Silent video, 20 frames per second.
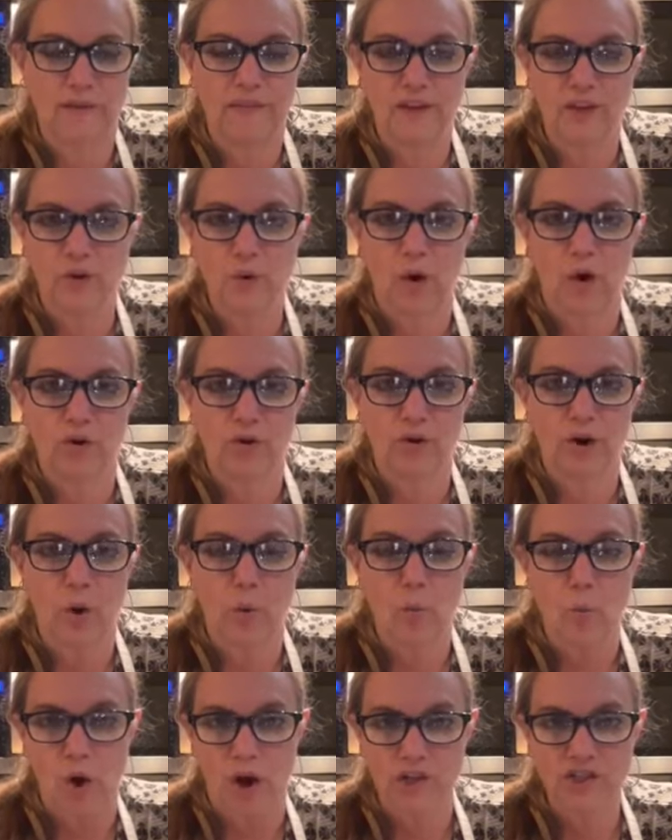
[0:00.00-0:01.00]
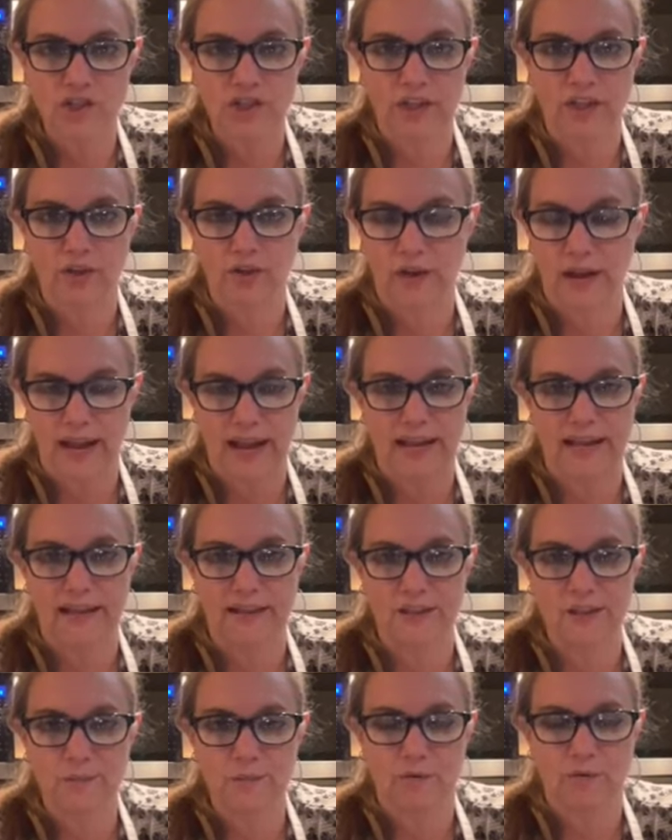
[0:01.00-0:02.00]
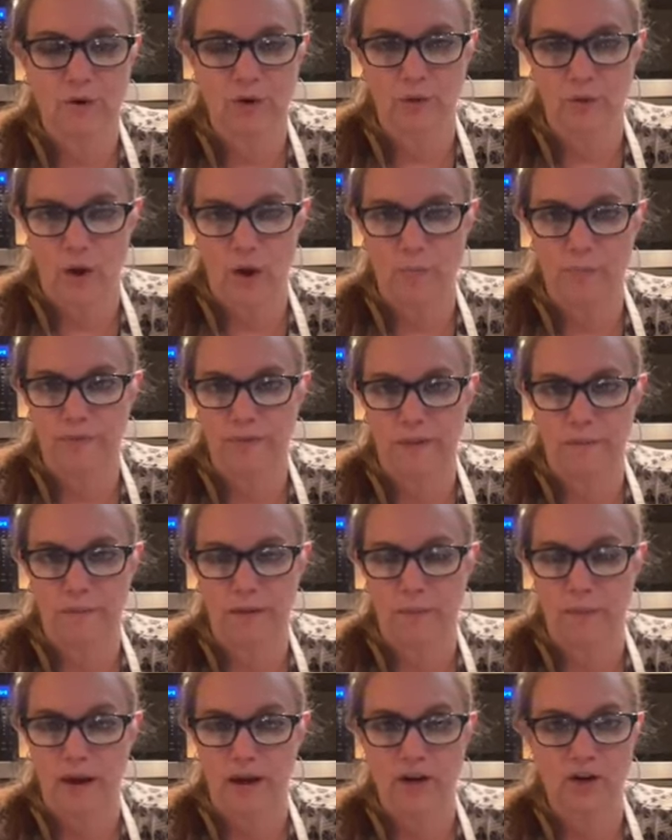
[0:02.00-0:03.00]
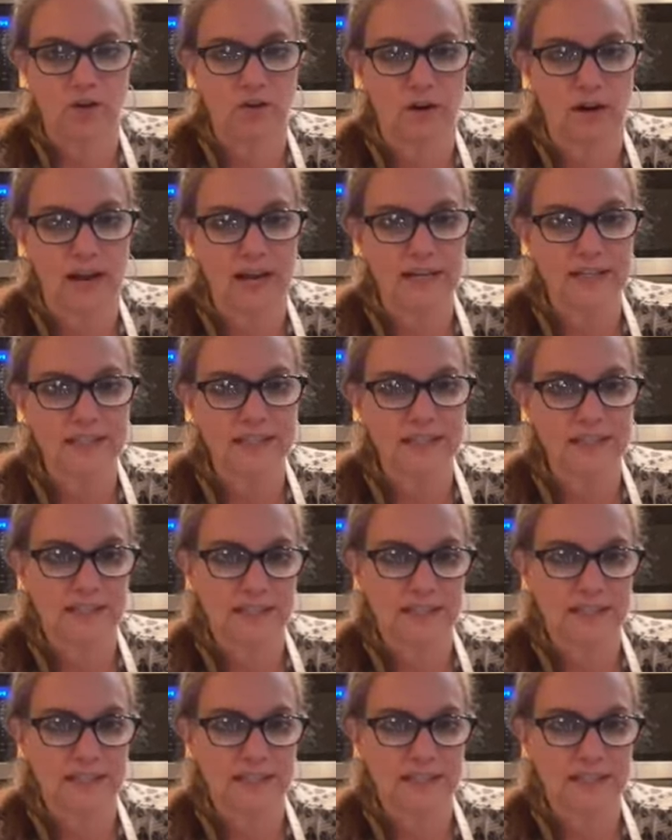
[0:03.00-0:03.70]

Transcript: that you all are not washing your cans before you open them. Am I correct?